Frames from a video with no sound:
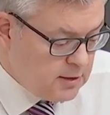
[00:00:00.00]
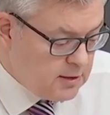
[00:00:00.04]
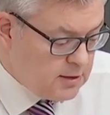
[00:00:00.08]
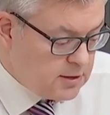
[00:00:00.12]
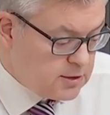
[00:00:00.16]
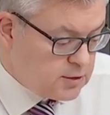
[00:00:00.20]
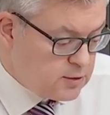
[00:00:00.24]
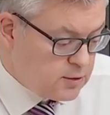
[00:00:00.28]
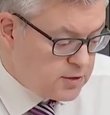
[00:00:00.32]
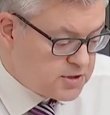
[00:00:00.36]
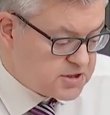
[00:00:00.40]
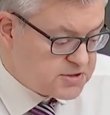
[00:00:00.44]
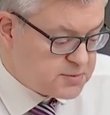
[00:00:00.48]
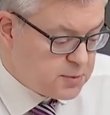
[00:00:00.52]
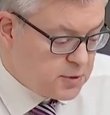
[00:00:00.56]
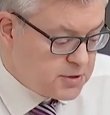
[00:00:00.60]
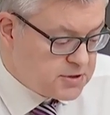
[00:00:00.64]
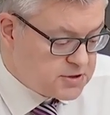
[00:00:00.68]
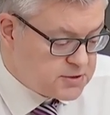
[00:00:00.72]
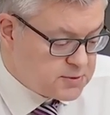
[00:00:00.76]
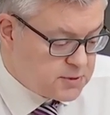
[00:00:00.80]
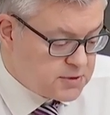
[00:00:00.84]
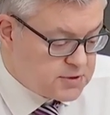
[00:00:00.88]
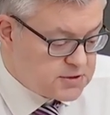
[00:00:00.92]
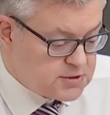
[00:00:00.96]
In
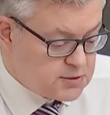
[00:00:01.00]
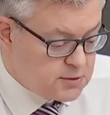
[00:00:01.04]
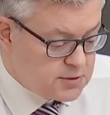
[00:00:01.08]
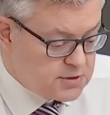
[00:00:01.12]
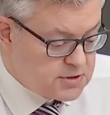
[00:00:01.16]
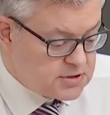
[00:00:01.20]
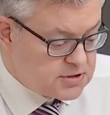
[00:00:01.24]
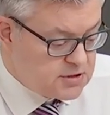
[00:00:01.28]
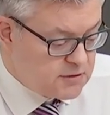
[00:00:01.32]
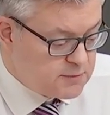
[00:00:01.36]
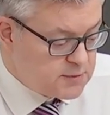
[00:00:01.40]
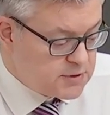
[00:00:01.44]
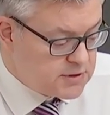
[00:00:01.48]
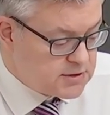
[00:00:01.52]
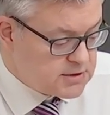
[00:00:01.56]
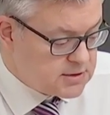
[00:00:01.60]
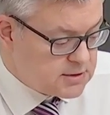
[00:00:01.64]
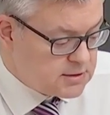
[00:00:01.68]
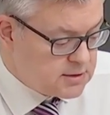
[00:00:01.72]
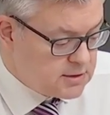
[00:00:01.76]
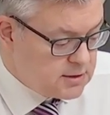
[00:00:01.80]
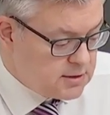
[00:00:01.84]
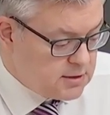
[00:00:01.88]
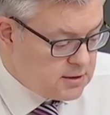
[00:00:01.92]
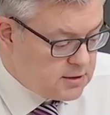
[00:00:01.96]
correspondence with the Scottish Government,
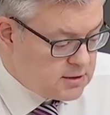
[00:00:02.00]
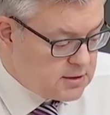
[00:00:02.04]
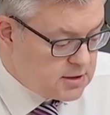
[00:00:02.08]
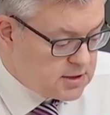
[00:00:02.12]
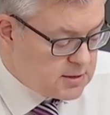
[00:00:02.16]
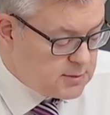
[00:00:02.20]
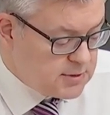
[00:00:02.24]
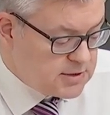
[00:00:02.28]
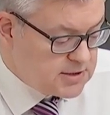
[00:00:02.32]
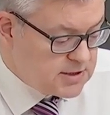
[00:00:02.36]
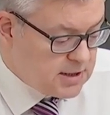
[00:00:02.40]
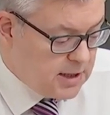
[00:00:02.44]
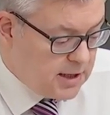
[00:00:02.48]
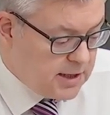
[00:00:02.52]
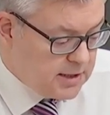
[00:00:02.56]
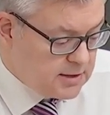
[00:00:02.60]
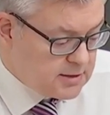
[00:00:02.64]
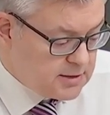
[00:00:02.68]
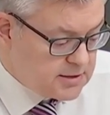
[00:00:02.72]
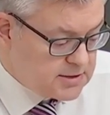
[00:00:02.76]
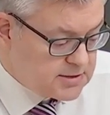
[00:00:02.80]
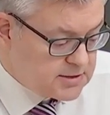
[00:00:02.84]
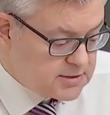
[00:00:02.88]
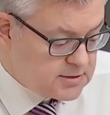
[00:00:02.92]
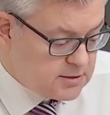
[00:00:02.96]
the committee
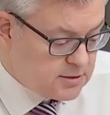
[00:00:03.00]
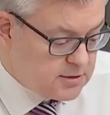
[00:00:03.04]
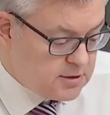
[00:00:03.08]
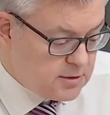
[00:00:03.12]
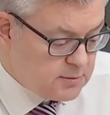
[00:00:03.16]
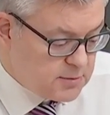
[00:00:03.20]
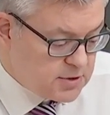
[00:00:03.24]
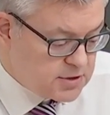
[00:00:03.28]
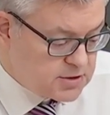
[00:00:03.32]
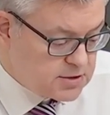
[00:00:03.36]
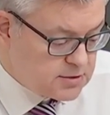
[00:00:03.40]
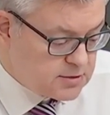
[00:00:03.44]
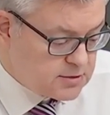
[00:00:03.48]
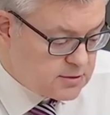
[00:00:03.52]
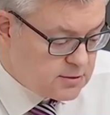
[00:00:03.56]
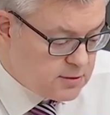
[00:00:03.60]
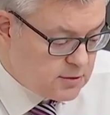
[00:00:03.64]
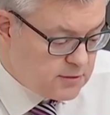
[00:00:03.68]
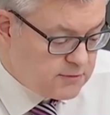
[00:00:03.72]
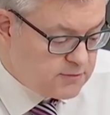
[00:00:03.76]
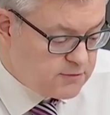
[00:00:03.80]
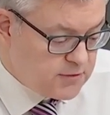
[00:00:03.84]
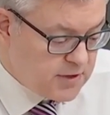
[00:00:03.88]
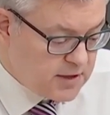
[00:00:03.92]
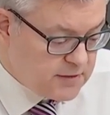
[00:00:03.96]
highlighted the omission
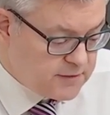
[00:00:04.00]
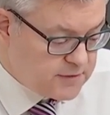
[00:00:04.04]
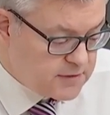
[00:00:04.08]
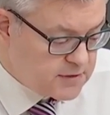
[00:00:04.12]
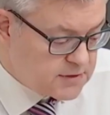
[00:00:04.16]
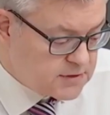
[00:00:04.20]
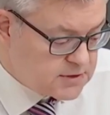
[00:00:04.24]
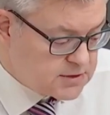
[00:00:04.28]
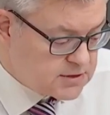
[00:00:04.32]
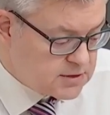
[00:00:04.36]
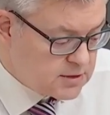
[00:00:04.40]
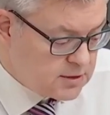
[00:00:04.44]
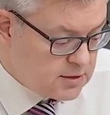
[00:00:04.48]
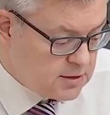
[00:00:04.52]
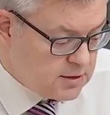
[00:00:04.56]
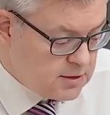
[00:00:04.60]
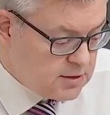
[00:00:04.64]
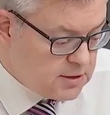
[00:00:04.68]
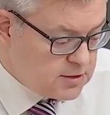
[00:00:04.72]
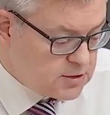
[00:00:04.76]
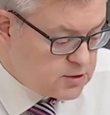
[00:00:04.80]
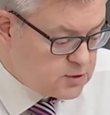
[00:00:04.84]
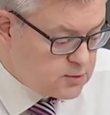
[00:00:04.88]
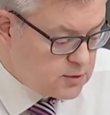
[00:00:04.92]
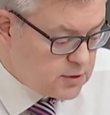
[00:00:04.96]
of reference
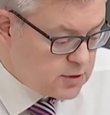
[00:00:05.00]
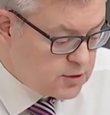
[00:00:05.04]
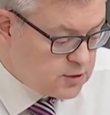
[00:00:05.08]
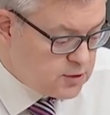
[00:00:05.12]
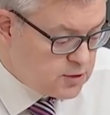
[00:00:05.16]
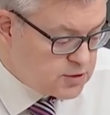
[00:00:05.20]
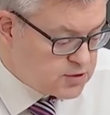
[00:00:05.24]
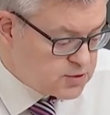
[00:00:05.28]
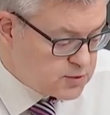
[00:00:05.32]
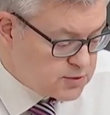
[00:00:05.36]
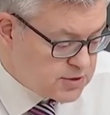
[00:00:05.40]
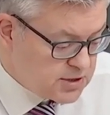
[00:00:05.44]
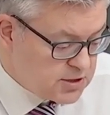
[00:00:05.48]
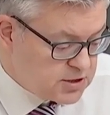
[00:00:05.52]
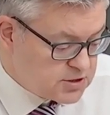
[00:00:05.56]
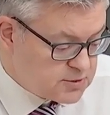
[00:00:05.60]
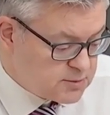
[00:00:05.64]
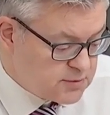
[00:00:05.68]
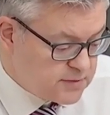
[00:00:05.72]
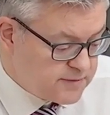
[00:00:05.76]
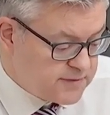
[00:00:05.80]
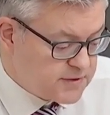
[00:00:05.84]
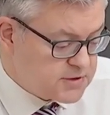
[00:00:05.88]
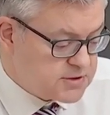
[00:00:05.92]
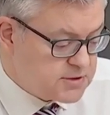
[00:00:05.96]
to a consultation
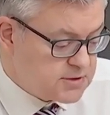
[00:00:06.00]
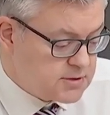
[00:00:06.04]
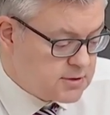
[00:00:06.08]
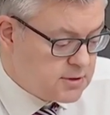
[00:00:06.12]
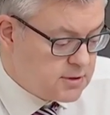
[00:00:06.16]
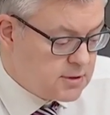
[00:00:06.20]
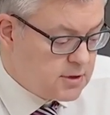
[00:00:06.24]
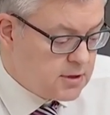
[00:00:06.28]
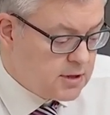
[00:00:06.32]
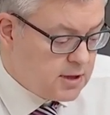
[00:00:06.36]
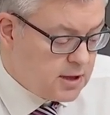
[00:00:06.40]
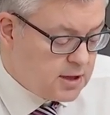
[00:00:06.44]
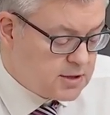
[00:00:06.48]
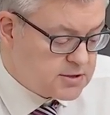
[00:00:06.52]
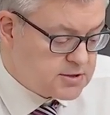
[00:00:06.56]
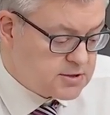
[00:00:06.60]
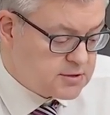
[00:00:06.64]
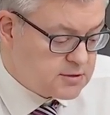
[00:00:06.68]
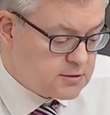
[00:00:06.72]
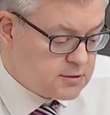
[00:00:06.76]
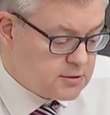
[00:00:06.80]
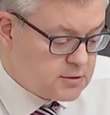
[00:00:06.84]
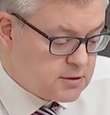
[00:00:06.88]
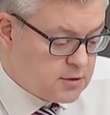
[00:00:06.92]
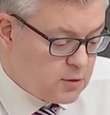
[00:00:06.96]
provision
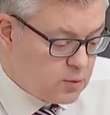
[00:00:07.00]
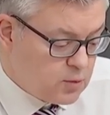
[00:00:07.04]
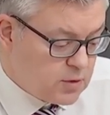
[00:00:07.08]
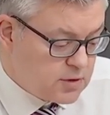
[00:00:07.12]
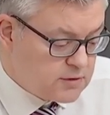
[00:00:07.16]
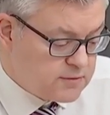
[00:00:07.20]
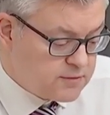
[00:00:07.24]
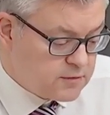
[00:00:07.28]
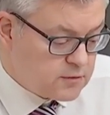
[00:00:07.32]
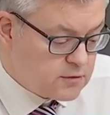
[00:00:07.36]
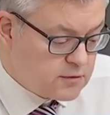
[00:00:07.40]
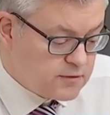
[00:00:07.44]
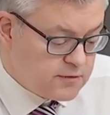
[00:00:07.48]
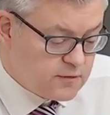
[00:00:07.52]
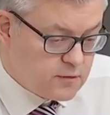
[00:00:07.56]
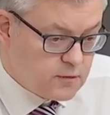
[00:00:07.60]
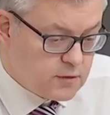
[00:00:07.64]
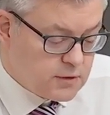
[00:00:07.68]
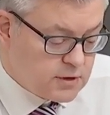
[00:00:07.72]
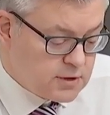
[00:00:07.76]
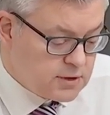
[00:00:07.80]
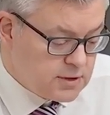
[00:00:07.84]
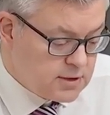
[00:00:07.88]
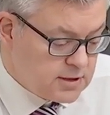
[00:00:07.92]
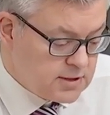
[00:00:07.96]
Article one four
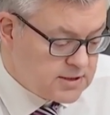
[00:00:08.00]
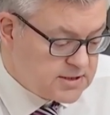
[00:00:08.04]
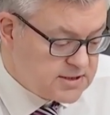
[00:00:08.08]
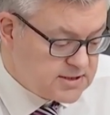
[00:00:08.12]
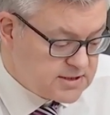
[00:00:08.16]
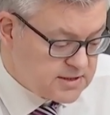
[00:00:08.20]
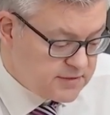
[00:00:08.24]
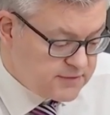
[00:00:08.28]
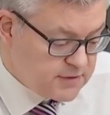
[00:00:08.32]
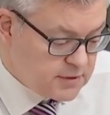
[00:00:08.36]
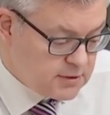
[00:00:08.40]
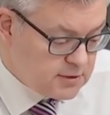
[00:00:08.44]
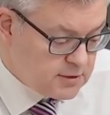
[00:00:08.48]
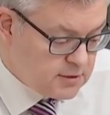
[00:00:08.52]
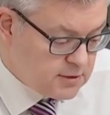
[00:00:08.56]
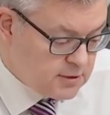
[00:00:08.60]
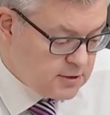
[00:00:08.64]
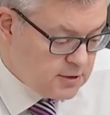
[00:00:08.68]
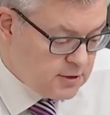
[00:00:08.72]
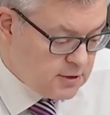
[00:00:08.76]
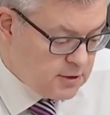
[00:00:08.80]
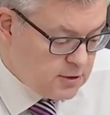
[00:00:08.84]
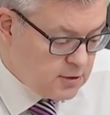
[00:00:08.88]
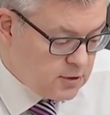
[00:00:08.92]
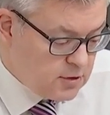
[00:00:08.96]
four point seven
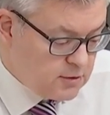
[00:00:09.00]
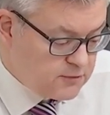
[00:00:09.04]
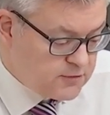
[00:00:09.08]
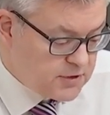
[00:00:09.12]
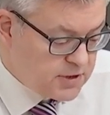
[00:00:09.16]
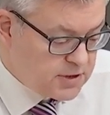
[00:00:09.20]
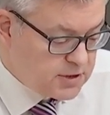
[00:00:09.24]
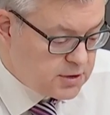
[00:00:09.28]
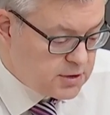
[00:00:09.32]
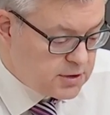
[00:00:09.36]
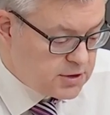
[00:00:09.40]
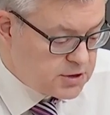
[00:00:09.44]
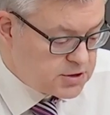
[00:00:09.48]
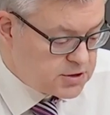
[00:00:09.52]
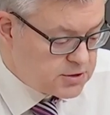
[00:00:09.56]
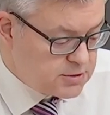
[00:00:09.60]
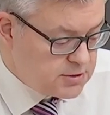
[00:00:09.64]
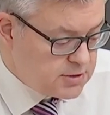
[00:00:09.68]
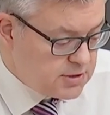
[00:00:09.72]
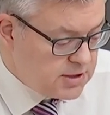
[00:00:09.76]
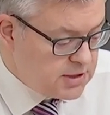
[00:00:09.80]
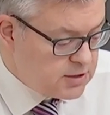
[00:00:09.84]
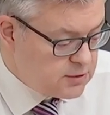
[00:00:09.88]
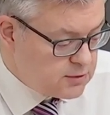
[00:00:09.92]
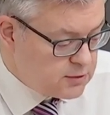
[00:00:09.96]
of Regulation
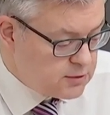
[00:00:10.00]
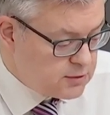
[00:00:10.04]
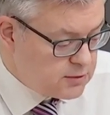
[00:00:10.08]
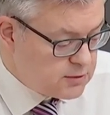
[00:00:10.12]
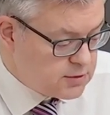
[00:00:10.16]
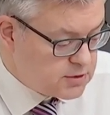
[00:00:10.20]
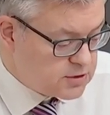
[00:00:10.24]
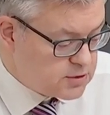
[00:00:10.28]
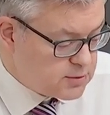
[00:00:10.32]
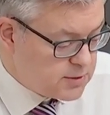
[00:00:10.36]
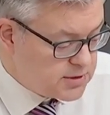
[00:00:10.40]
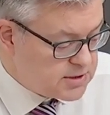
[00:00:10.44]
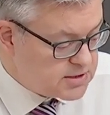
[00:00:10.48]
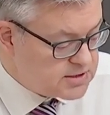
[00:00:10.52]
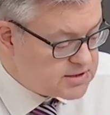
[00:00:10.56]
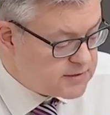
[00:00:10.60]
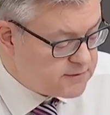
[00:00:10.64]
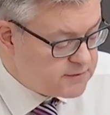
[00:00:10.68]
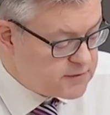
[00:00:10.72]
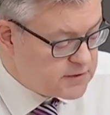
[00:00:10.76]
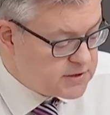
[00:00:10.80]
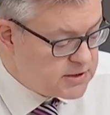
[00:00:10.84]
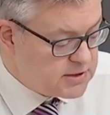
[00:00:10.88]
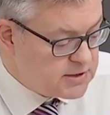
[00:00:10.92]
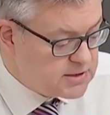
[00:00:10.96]
E U twenty
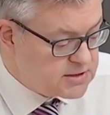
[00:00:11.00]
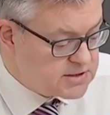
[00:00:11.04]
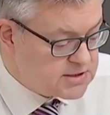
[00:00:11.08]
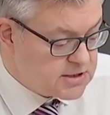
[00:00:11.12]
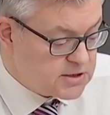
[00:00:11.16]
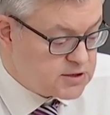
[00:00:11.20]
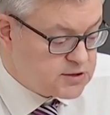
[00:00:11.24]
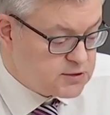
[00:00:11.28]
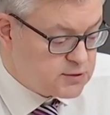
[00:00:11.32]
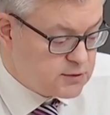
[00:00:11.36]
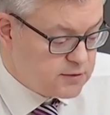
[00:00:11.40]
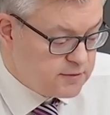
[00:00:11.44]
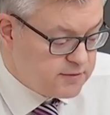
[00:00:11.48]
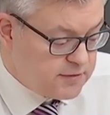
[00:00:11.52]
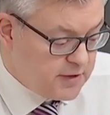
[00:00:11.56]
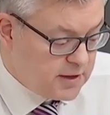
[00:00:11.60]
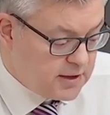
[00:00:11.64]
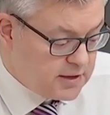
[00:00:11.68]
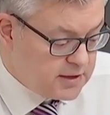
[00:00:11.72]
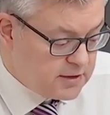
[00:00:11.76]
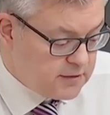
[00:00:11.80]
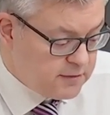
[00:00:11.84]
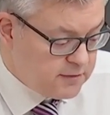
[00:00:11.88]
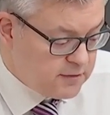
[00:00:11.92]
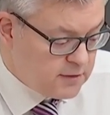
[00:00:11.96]
seventeen dash six
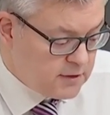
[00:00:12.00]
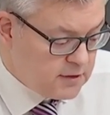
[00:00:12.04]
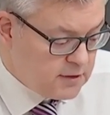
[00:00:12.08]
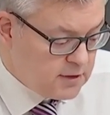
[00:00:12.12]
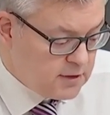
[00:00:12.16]
twenty-five